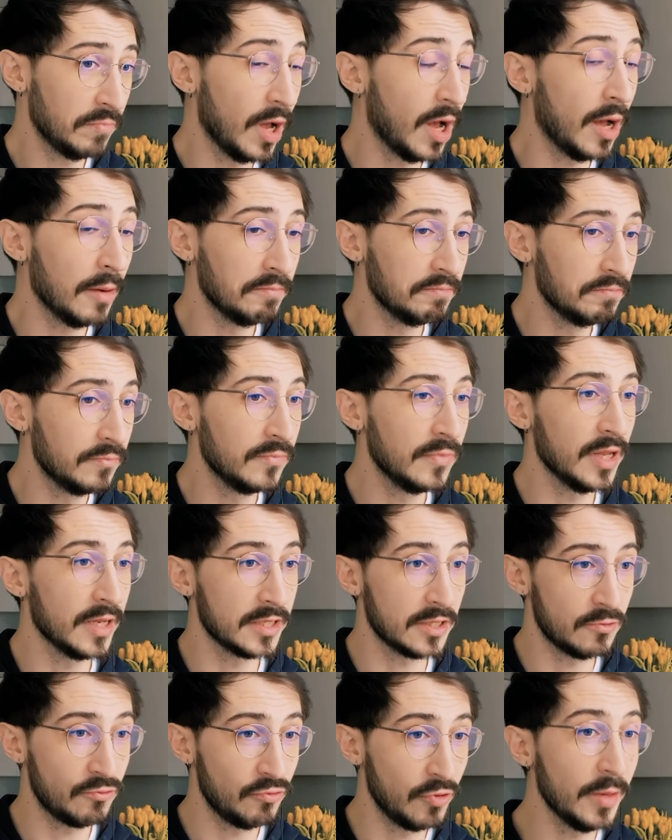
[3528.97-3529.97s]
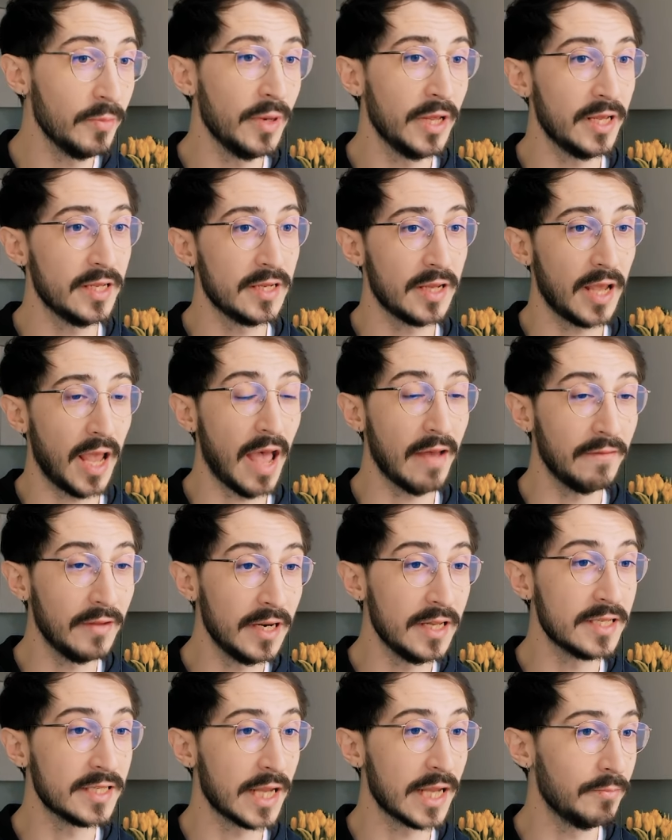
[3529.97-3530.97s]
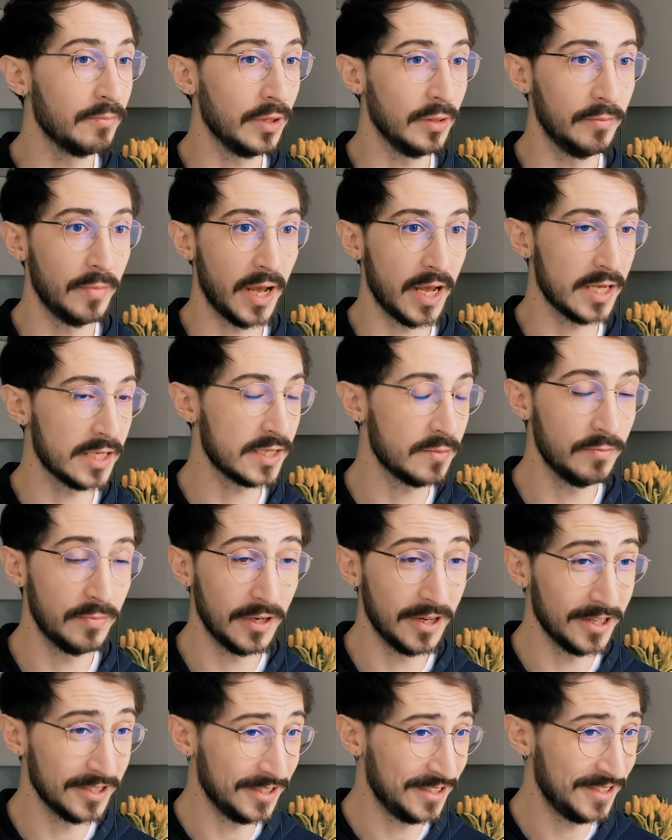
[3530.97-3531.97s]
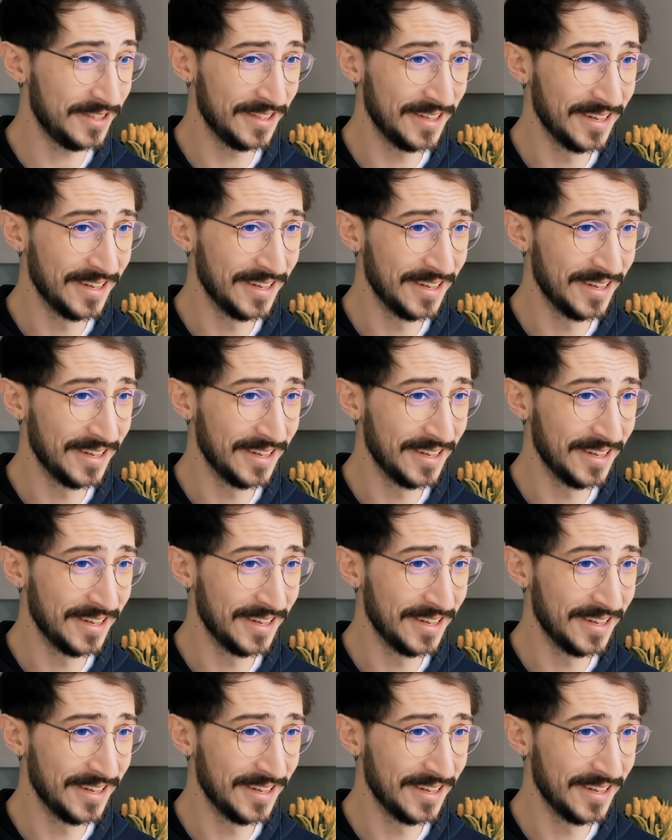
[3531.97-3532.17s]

are extremely heavily sample based, but